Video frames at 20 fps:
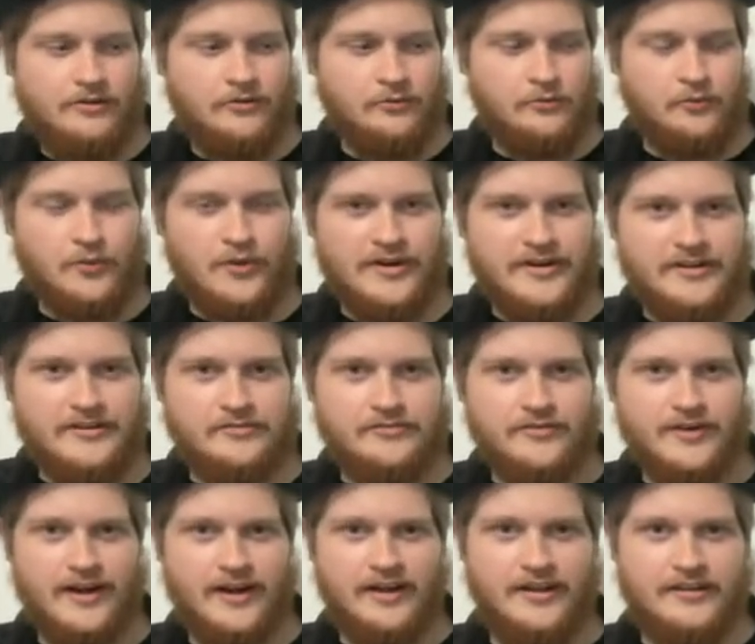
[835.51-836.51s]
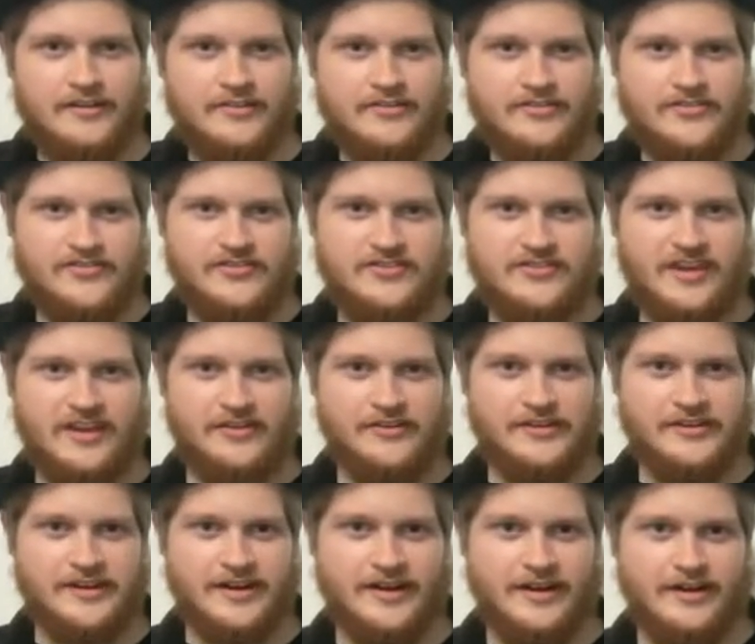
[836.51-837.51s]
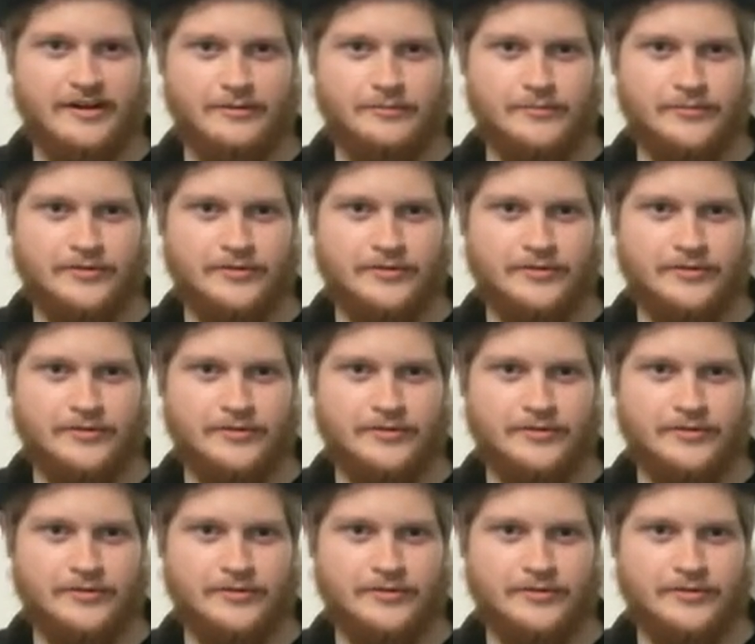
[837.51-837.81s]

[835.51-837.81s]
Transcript: What if I scaled it up